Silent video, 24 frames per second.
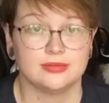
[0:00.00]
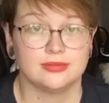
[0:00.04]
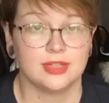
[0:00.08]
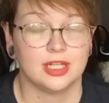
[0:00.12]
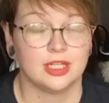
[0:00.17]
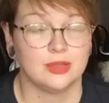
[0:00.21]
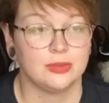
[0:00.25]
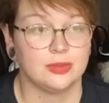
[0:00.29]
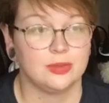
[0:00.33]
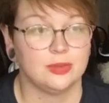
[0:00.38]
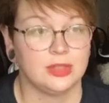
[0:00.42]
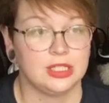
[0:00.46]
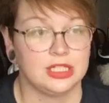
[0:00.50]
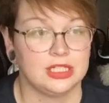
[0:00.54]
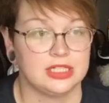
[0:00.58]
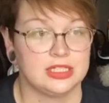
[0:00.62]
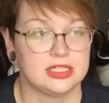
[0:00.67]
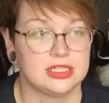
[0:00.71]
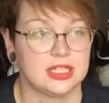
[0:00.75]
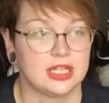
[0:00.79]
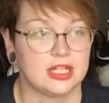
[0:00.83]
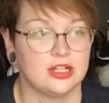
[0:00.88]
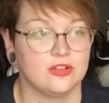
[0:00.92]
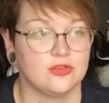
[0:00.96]
I've been meaning
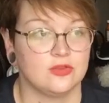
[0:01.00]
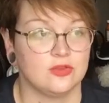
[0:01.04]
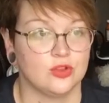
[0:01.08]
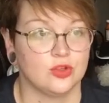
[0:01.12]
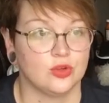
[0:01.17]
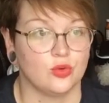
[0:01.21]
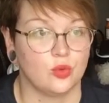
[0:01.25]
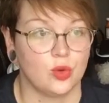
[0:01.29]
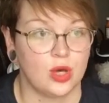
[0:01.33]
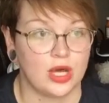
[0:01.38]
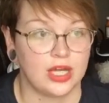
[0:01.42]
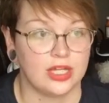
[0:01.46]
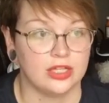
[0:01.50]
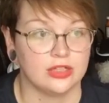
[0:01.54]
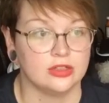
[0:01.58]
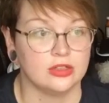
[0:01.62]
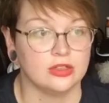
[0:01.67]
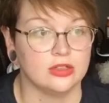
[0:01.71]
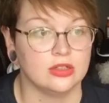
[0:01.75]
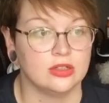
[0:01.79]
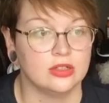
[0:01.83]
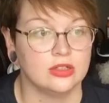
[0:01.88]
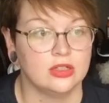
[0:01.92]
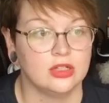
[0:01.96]
to get it for a
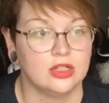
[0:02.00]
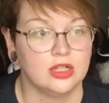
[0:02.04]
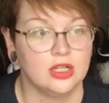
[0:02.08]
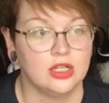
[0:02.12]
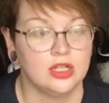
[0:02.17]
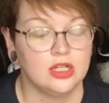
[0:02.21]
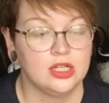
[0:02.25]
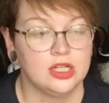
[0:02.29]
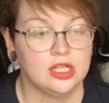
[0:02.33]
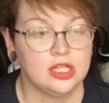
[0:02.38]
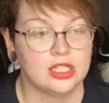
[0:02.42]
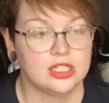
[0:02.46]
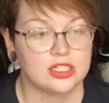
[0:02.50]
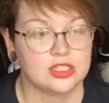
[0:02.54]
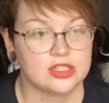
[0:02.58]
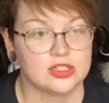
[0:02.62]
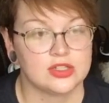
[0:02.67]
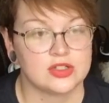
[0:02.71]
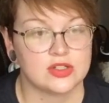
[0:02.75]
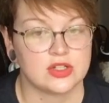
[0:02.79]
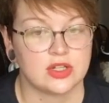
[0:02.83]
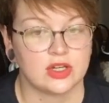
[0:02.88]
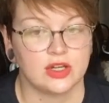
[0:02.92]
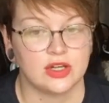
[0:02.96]
while. It's
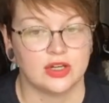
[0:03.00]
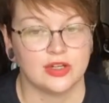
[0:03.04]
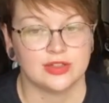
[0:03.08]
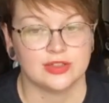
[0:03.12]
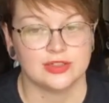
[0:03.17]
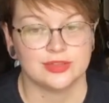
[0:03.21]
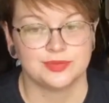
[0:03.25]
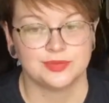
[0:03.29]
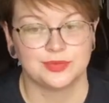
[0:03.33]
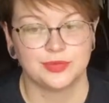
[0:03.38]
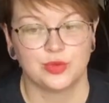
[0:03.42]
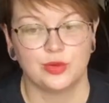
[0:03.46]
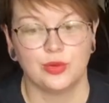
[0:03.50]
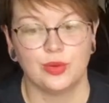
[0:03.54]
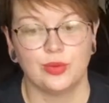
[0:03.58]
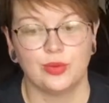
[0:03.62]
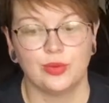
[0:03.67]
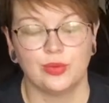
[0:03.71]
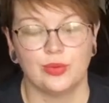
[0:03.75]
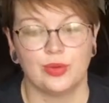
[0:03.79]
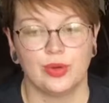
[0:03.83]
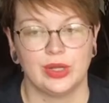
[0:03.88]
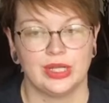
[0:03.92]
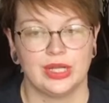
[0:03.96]
just
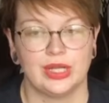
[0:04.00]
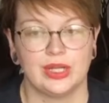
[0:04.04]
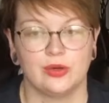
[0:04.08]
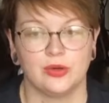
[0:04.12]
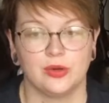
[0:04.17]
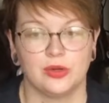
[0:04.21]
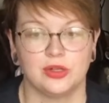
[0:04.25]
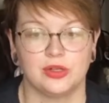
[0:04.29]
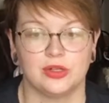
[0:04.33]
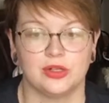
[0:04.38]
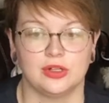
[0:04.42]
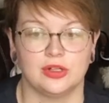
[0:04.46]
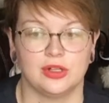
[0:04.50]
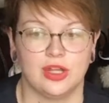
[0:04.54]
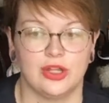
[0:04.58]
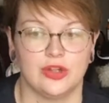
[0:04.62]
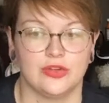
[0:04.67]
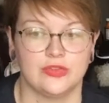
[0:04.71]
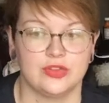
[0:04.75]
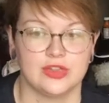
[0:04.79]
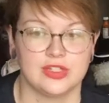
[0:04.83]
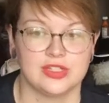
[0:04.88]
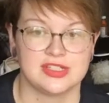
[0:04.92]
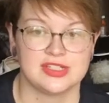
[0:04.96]
when I ordered a lot
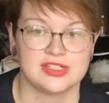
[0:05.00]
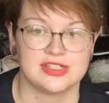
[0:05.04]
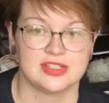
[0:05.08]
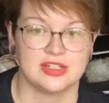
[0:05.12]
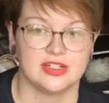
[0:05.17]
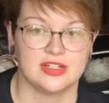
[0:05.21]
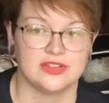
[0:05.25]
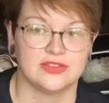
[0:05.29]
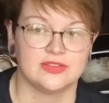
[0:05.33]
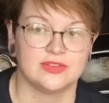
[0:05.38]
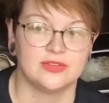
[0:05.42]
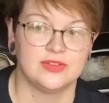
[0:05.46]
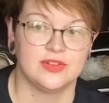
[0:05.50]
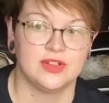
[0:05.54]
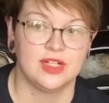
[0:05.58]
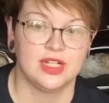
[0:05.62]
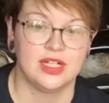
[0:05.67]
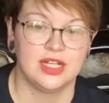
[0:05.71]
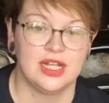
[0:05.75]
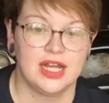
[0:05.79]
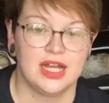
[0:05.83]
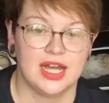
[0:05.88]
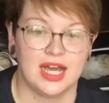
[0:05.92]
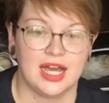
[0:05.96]
of this stuff,
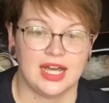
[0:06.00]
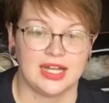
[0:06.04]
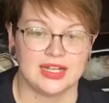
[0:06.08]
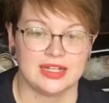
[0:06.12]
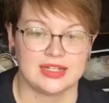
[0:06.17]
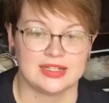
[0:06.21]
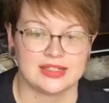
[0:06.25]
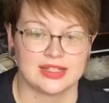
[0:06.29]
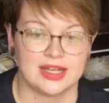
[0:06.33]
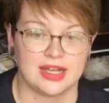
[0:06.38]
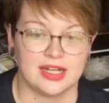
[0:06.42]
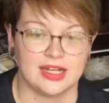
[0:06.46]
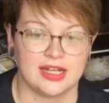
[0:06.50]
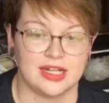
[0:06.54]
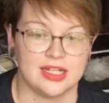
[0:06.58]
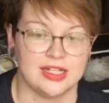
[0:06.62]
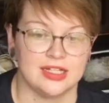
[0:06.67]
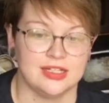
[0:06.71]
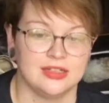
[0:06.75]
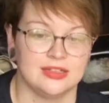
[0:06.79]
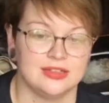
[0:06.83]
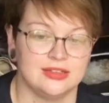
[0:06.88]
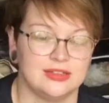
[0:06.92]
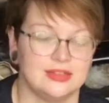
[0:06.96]
I
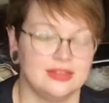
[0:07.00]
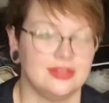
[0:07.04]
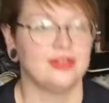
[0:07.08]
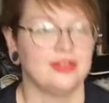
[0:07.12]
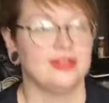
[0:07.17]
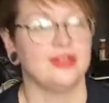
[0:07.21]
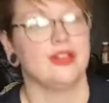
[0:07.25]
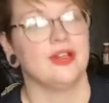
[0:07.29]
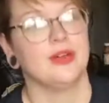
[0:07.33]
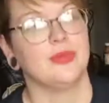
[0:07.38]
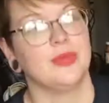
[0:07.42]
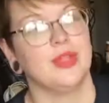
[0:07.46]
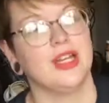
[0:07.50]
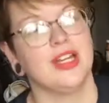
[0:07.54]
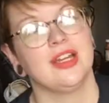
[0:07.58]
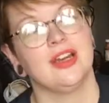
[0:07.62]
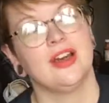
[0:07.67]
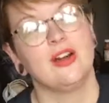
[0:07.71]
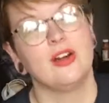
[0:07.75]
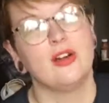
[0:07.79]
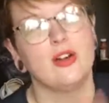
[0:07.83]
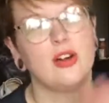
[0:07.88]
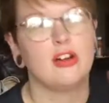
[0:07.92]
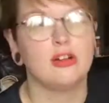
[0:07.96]
decided, I'm like,
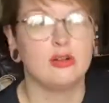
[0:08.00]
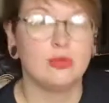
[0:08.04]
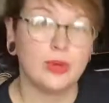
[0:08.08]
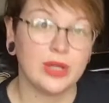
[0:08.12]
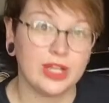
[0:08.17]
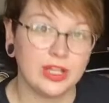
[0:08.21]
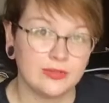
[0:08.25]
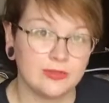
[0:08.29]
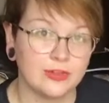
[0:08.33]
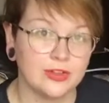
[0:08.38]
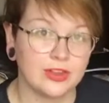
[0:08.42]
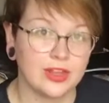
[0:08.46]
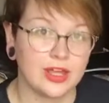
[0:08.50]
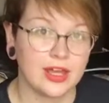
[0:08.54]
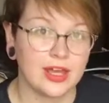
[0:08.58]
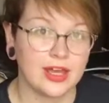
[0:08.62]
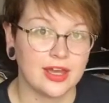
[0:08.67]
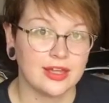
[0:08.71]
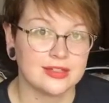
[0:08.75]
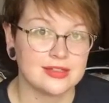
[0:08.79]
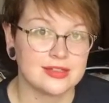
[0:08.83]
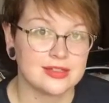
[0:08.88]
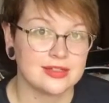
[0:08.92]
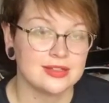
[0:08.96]
oh, I'll wait for
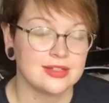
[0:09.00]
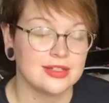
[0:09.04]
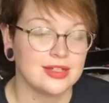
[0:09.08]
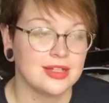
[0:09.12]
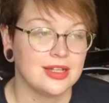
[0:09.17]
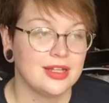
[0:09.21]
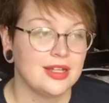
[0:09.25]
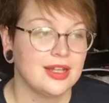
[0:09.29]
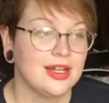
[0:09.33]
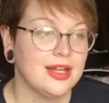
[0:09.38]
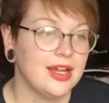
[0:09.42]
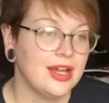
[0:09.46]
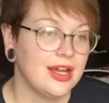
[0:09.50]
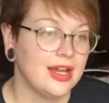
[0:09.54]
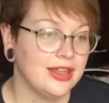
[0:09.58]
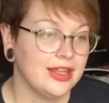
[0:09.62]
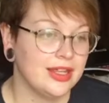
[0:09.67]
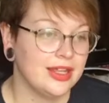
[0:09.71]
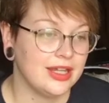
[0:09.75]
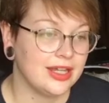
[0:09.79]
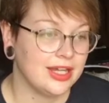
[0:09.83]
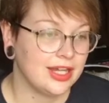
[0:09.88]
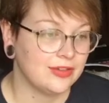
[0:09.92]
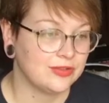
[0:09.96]
that. And
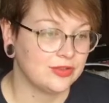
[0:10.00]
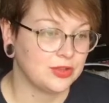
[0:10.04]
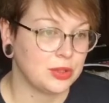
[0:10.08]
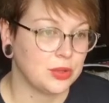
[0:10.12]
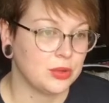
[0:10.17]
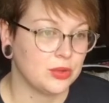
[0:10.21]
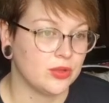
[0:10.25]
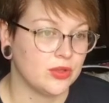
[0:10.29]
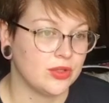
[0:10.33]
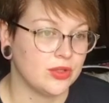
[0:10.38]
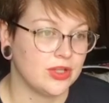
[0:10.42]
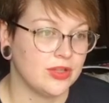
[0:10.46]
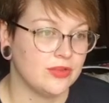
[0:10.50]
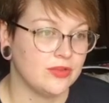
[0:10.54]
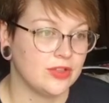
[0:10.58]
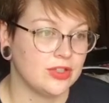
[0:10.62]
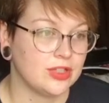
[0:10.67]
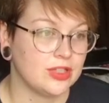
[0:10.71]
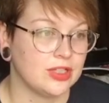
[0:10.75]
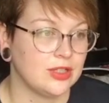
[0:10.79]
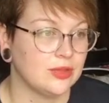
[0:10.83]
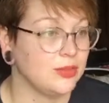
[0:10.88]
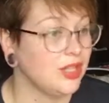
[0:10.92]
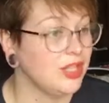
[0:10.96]
then after I ordered
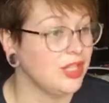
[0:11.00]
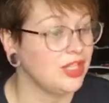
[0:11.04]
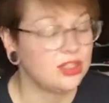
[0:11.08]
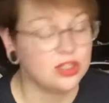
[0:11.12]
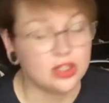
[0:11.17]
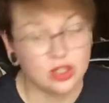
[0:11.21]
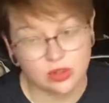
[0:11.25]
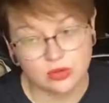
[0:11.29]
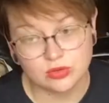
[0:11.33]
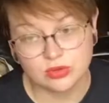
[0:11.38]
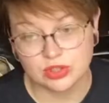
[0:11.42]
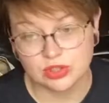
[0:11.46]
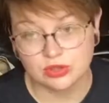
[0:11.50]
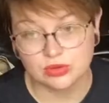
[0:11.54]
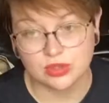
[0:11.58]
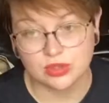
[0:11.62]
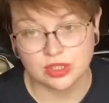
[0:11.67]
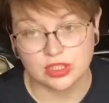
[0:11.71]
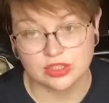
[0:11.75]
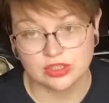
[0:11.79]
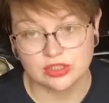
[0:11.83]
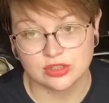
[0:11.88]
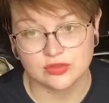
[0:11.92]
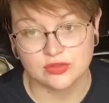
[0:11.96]
everything, I'm like, no, shoot,
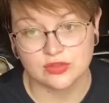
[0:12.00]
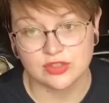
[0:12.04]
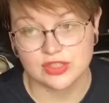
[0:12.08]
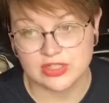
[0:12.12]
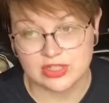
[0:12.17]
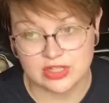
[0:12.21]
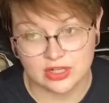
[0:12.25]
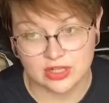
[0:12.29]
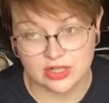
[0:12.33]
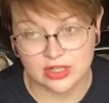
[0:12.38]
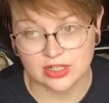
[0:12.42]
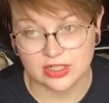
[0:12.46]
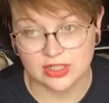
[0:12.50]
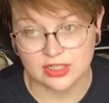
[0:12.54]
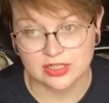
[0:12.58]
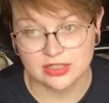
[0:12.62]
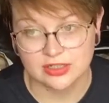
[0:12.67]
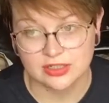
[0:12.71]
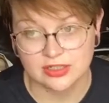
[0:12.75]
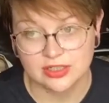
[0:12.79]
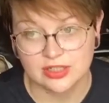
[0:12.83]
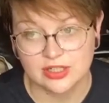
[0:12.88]
I should have just gone it.